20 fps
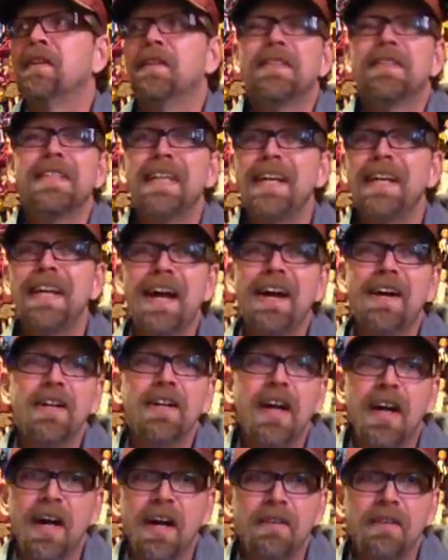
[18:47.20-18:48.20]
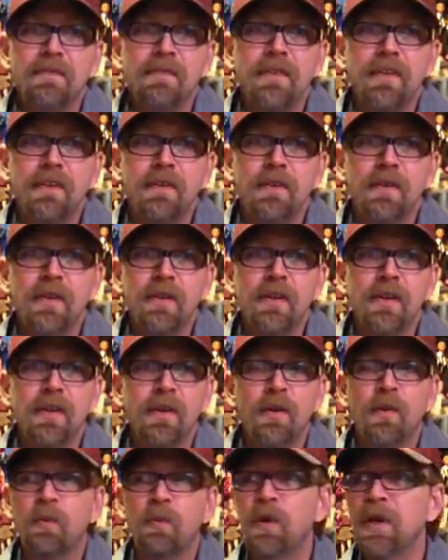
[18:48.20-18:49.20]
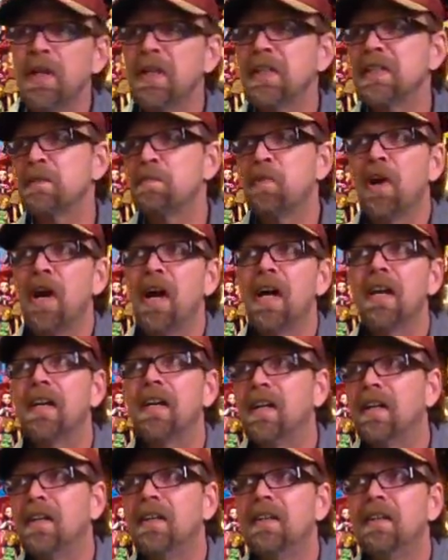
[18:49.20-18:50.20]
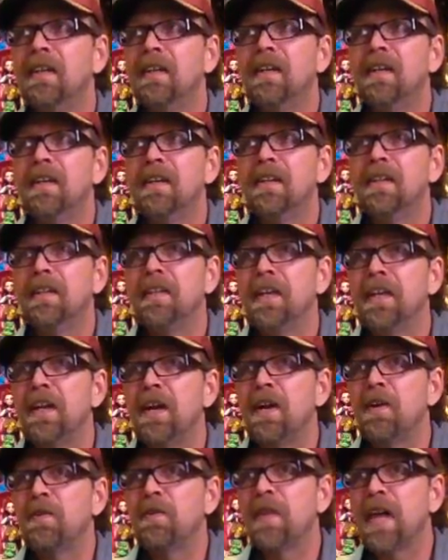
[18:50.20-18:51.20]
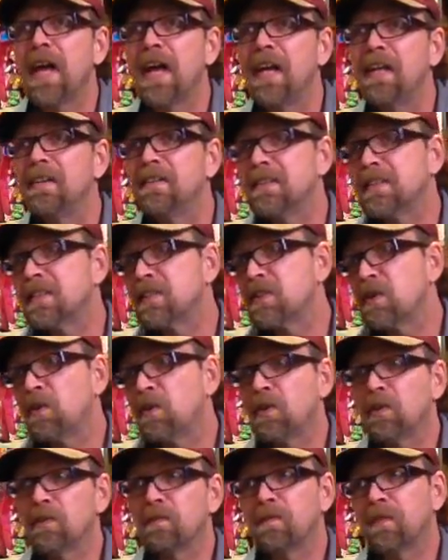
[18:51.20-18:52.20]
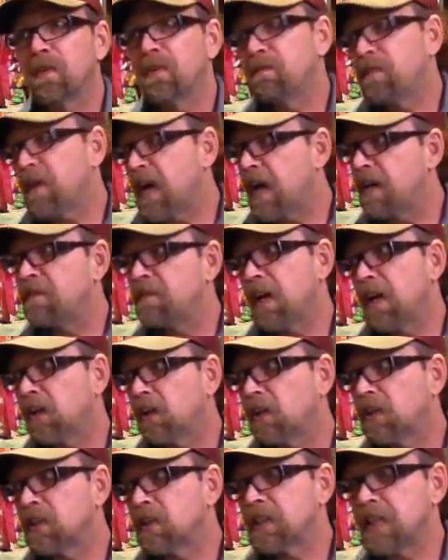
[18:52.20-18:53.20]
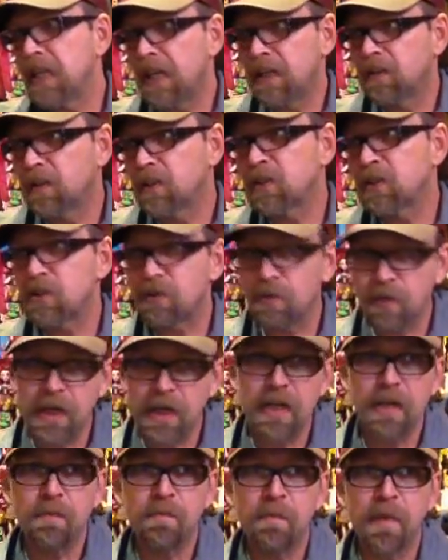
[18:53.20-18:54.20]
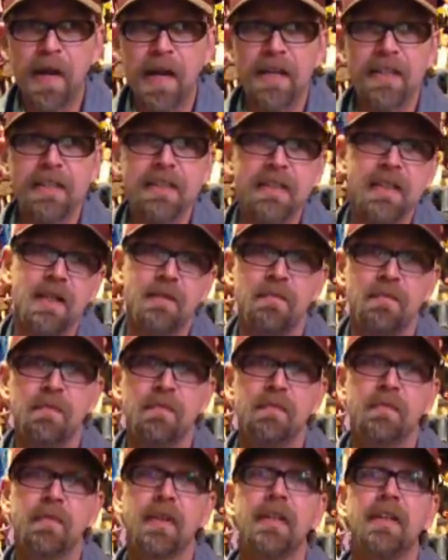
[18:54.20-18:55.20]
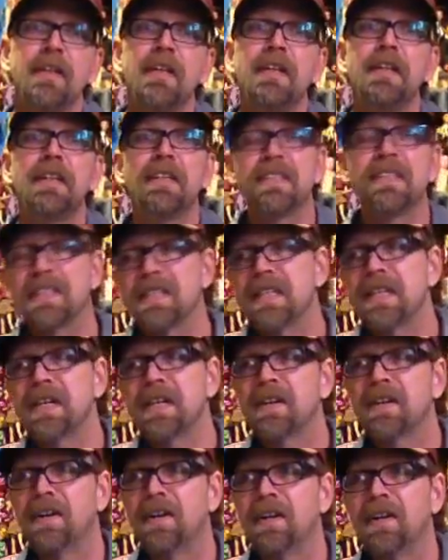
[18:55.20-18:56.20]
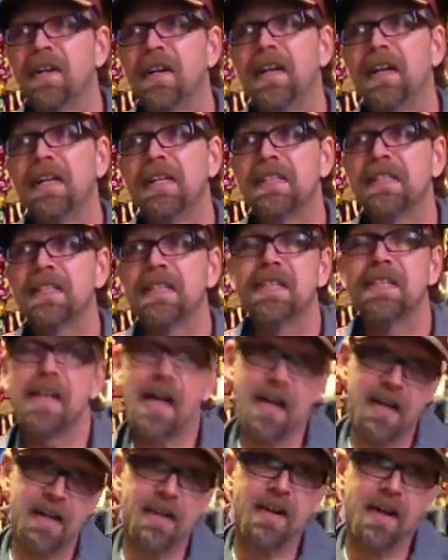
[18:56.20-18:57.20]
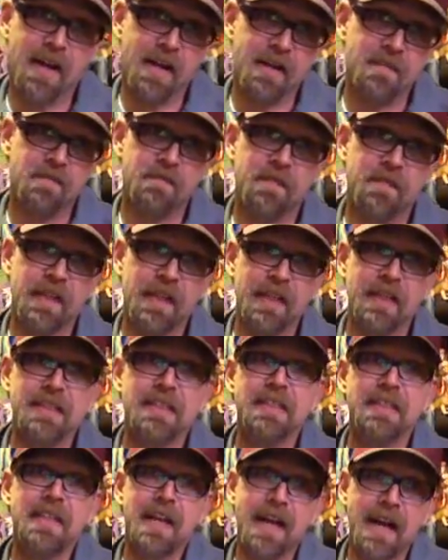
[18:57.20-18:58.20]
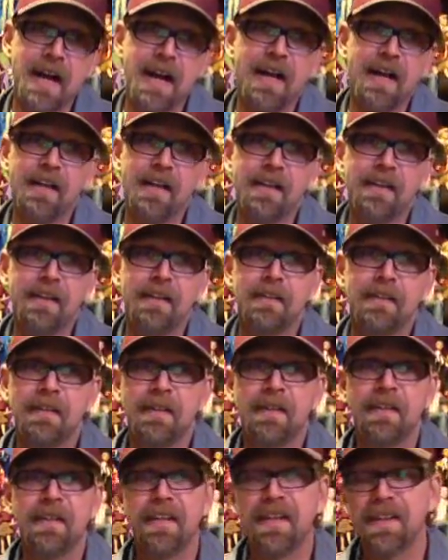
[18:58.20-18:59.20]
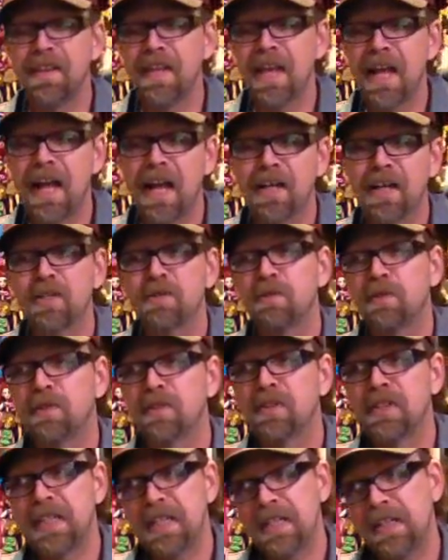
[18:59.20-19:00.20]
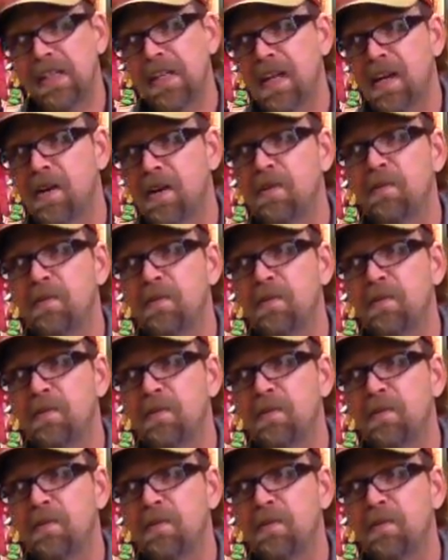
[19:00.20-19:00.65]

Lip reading: Say knockoff. What is a Prada? You know, that's sold for $5 down the street by some slinger. It's a knockoff. It's not the actual dealio.